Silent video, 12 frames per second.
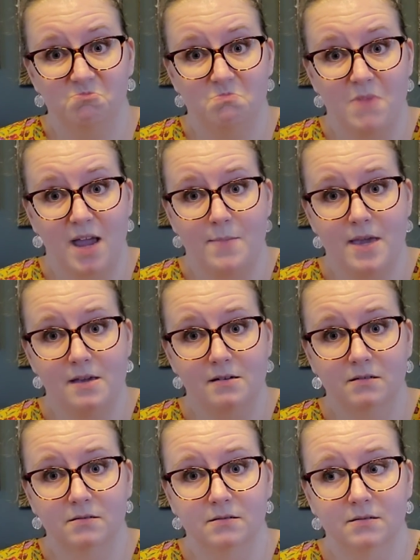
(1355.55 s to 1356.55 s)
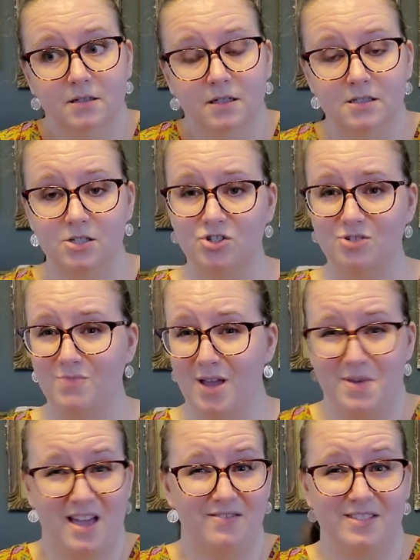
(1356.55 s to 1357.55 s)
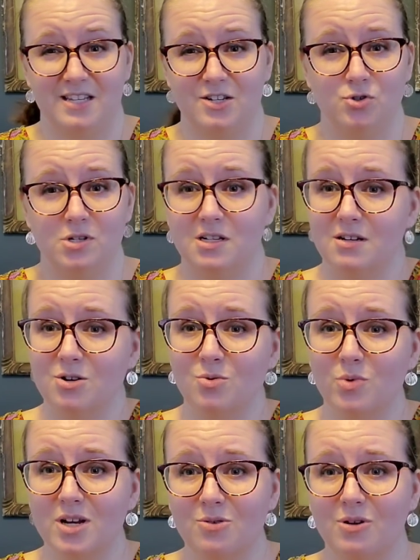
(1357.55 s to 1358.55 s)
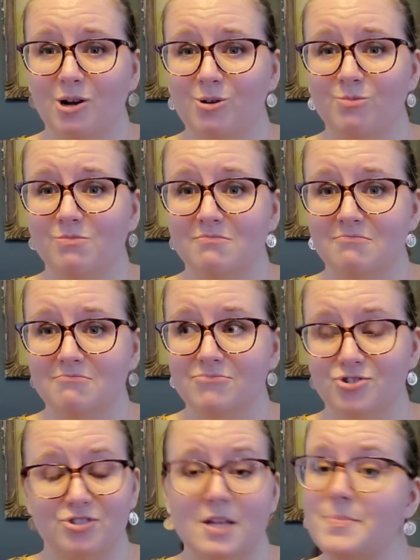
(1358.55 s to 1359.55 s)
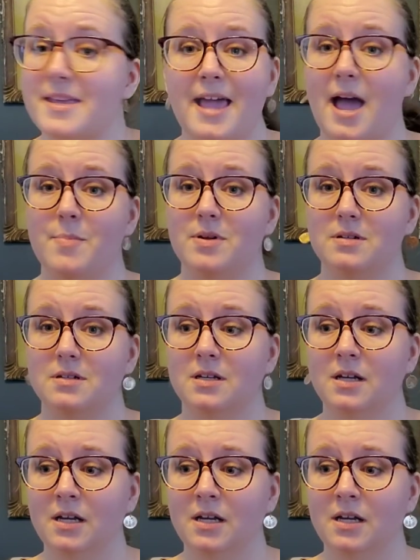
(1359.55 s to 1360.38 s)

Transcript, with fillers: Maybe. Did she maybe have a seizure at dinner? We don't know. Something happened.